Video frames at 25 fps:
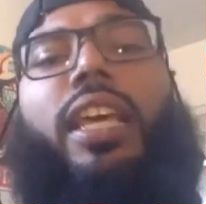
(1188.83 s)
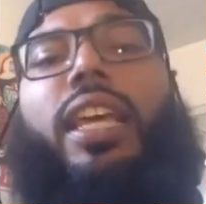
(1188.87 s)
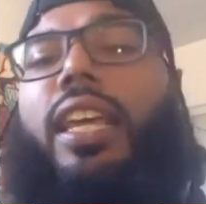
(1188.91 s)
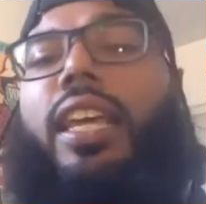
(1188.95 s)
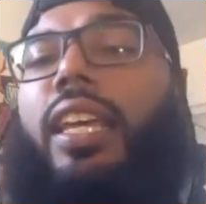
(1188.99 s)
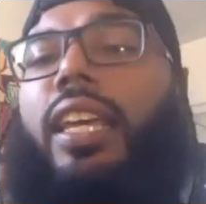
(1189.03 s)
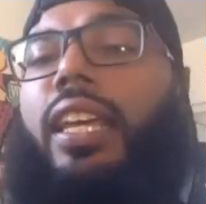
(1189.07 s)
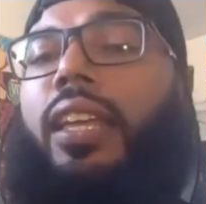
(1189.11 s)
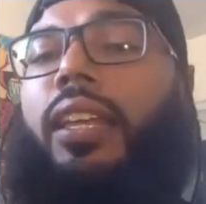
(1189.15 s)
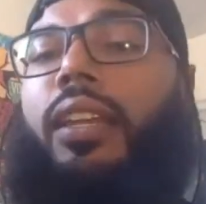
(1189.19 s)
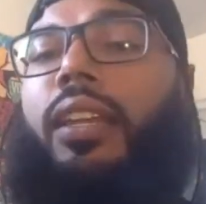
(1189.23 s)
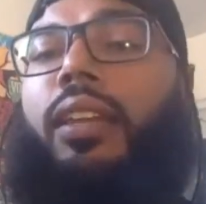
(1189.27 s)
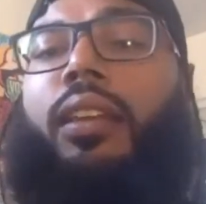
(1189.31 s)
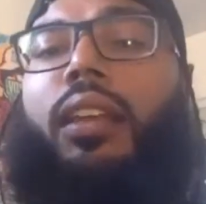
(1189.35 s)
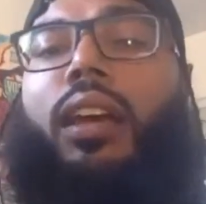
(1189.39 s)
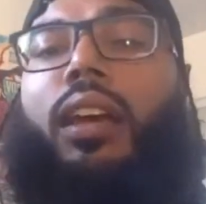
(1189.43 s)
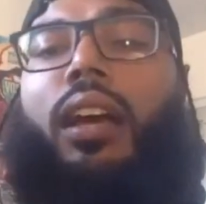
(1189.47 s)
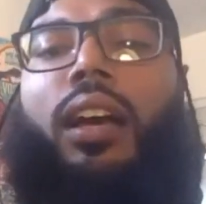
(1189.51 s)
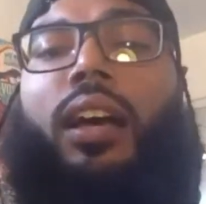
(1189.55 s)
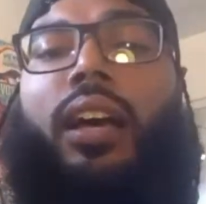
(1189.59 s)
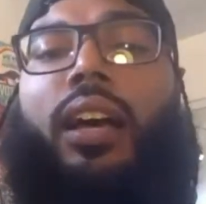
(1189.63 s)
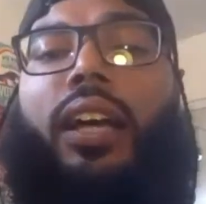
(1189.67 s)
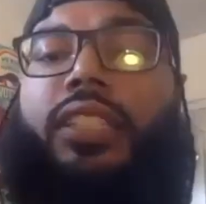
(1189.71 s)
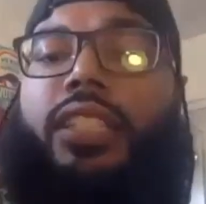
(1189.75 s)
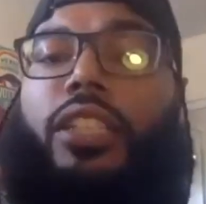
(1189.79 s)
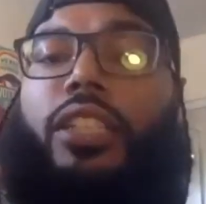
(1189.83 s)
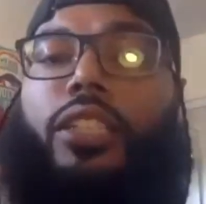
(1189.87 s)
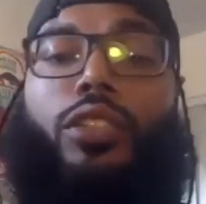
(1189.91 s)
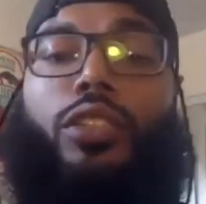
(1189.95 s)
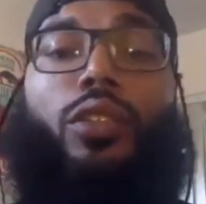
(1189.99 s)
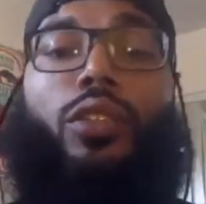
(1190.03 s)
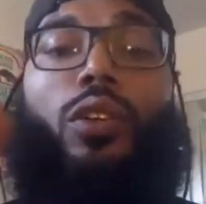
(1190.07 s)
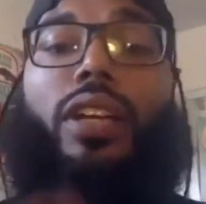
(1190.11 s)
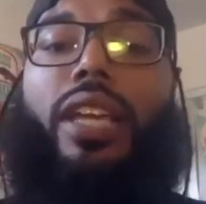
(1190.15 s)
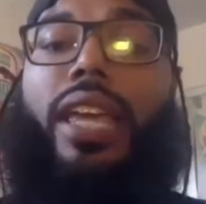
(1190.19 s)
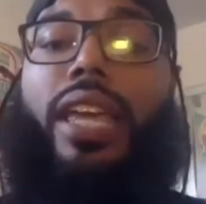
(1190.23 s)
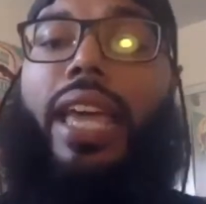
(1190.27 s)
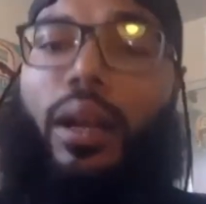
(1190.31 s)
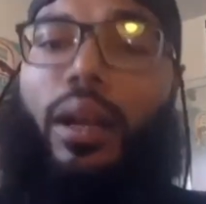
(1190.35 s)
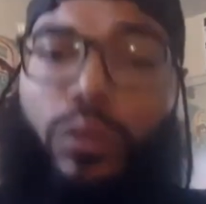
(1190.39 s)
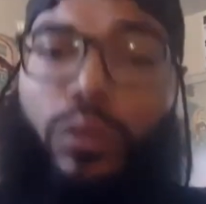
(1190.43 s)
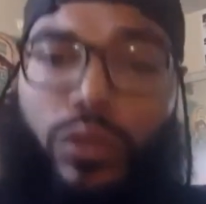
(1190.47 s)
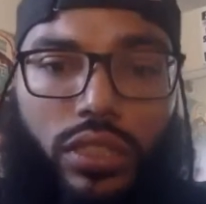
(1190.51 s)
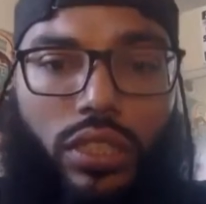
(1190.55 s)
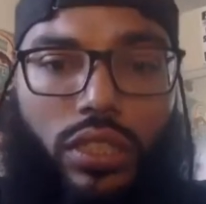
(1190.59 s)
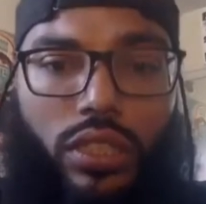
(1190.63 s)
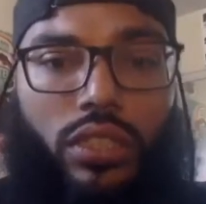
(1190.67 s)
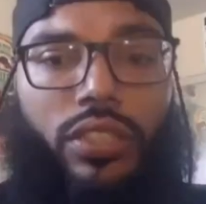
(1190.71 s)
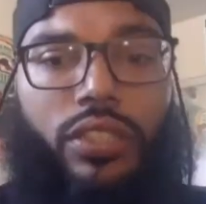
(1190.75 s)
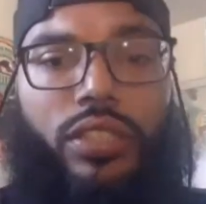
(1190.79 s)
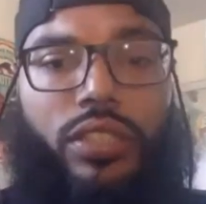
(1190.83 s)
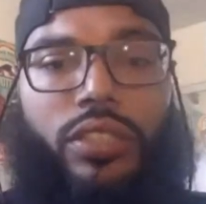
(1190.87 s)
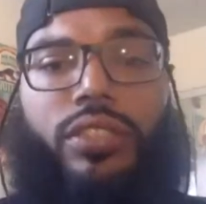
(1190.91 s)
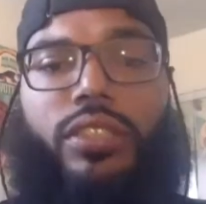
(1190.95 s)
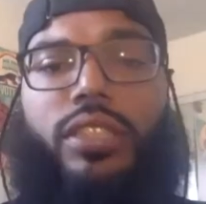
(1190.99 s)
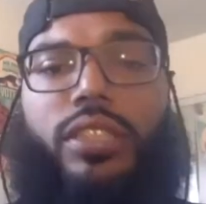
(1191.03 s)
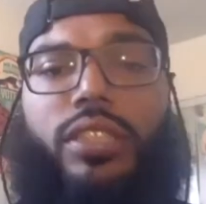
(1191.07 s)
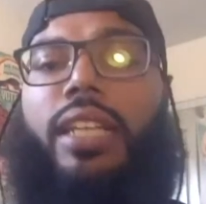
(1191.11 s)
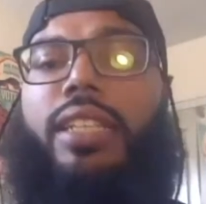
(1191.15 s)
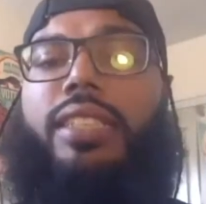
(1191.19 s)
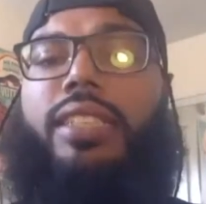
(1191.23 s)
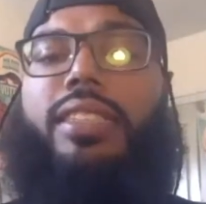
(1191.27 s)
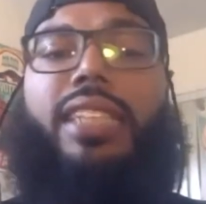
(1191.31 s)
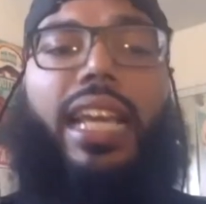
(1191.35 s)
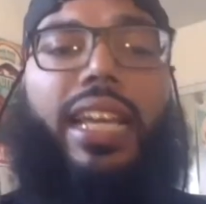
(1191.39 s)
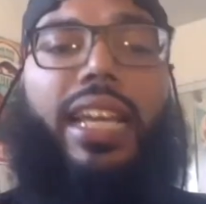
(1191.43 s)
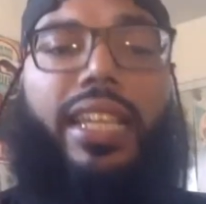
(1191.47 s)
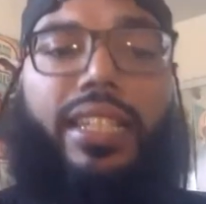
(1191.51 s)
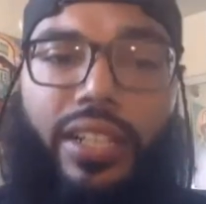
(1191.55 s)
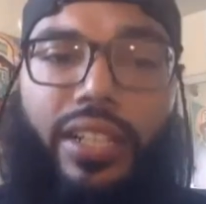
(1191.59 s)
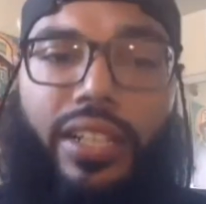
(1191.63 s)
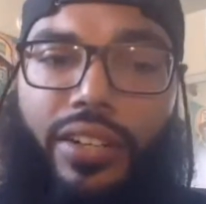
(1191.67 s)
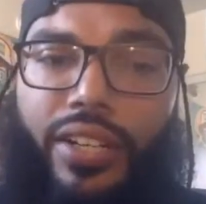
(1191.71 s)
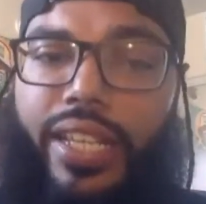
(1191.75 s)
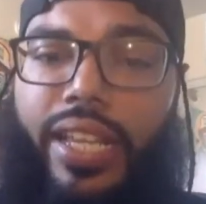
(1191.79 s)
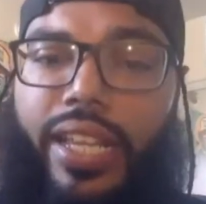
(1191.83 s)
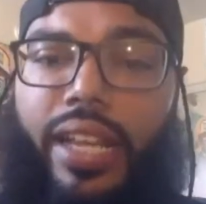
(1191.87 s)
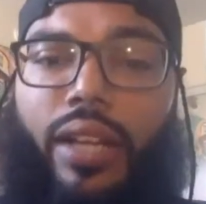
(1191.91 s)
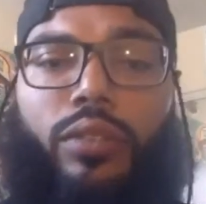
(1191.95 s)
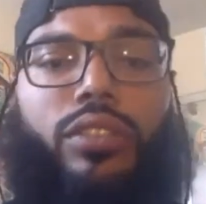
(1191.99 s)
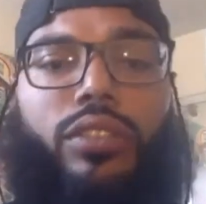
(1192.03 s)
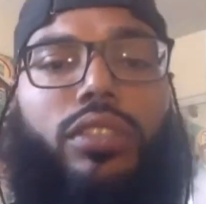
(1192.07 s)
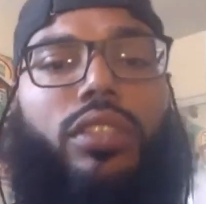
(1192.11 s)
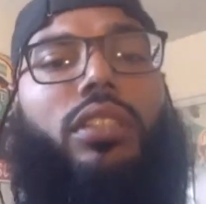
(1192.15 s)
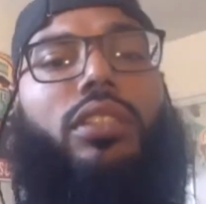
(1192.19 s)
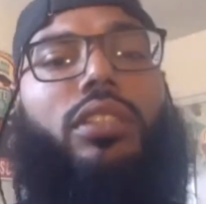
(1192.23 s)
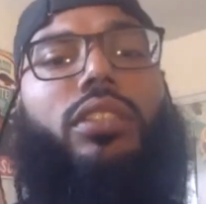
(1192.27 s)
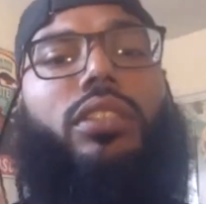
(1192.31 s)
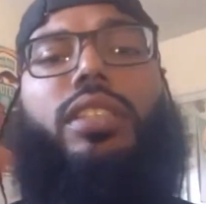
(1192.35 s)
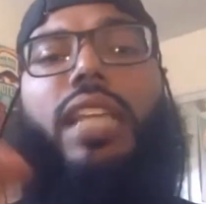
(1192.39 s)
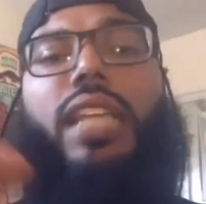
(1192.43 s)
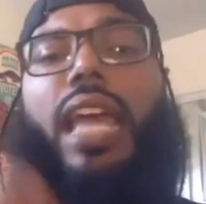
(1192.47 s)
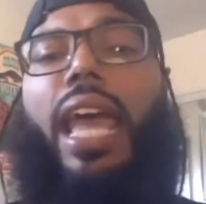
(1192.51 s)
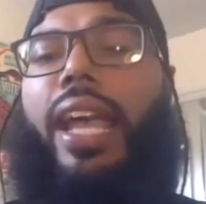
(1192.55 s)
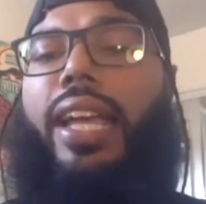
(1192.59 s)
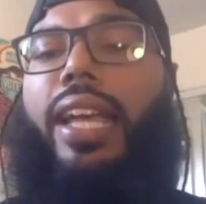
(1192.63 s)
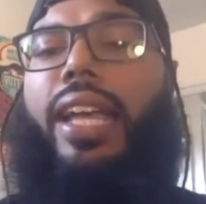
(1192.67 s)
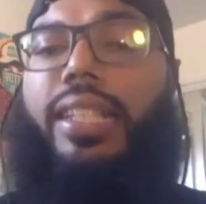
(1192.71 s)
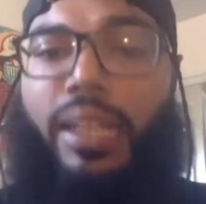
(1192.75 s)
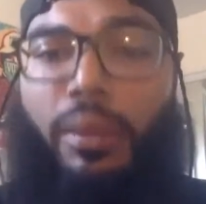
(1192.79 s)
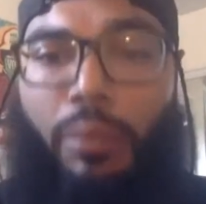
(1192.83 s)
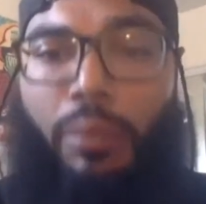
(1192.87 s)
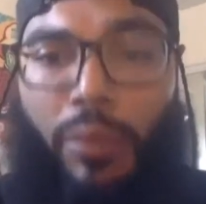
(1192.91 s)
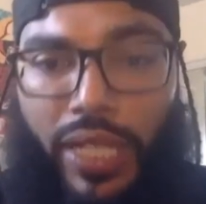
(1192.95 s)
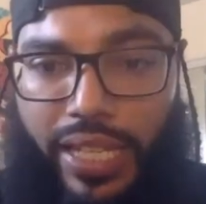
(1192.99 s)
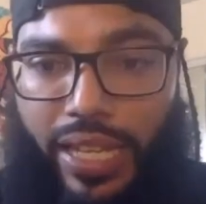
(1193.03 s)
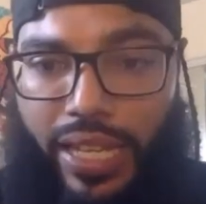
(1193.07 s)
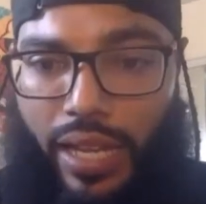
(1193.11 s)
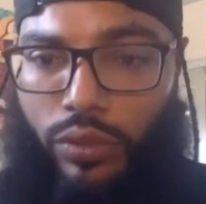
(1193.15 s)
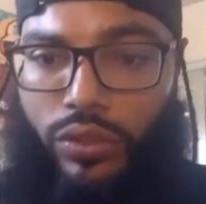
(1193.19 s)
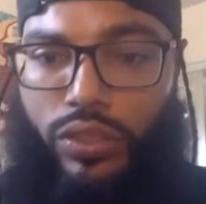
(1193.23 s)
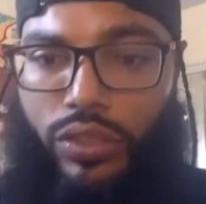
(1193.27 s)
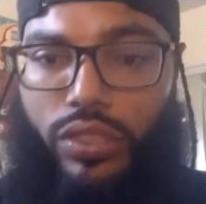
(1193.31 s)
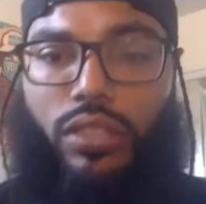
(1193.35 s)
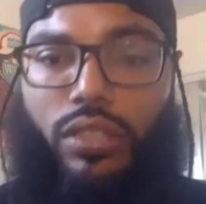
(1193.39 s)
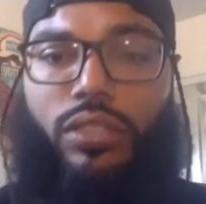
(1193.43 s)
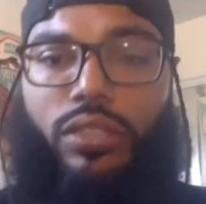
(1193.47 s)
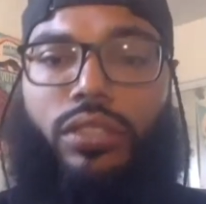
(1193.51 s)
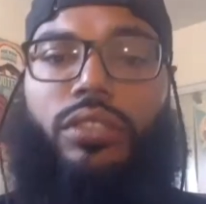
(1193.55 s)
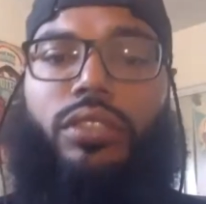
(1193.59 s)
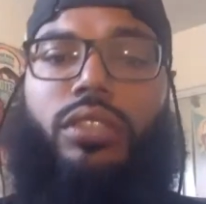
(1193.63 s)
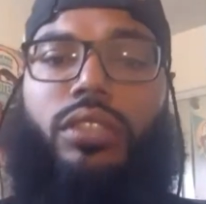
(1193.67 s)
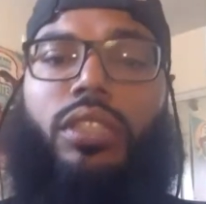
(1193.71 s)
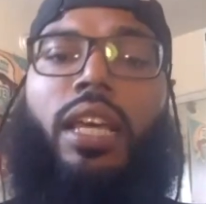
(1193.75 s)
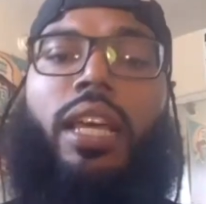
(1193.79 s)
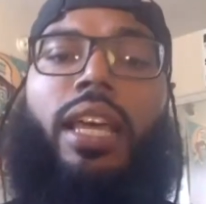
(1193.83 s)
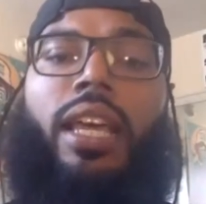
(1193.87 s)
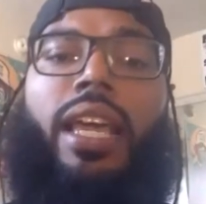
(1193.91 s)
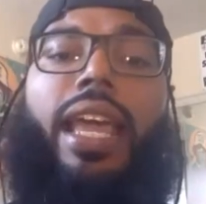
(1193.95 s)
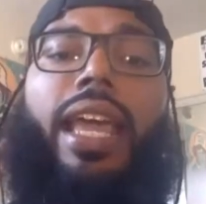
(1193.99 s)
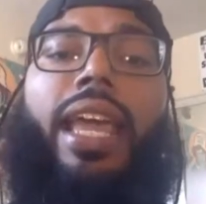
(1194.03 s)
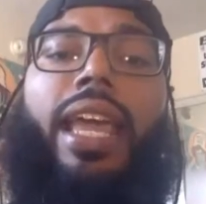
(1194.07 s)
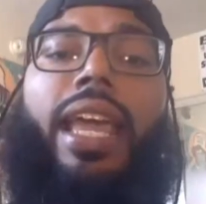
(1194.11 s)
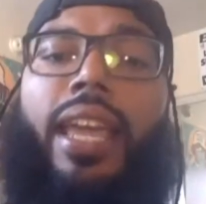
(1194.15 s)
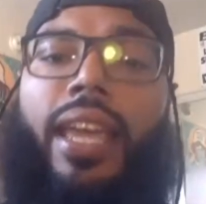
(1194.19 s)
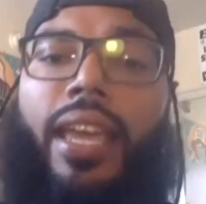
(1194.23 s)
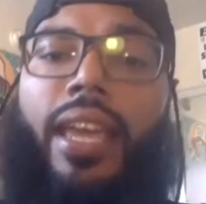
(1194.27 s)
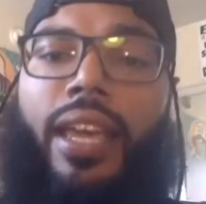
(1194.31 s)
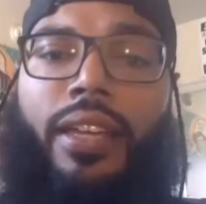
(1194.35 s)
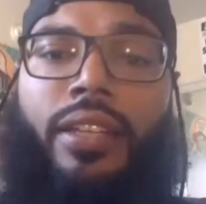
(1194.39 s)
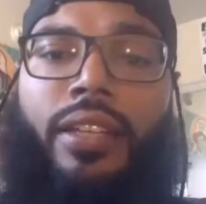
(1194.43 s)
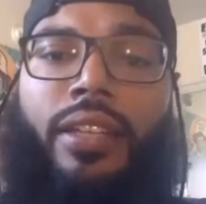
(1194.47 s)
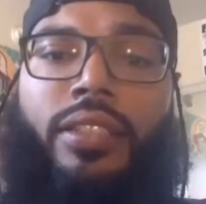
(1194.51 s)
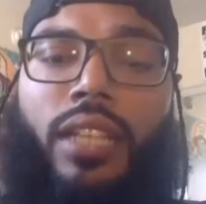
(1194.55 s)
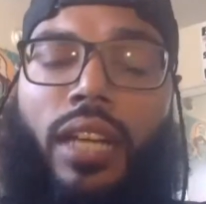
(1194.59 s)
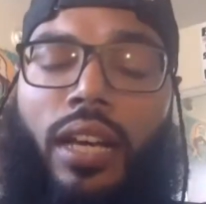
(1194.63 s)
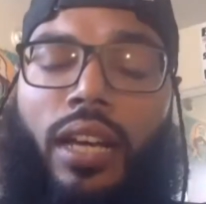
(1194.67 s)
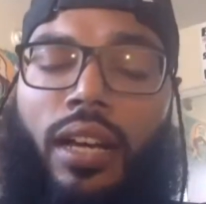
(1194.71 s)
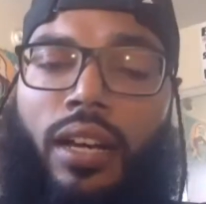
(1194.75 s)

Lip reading: in additional counselors, secondary counselors, academic counselors, and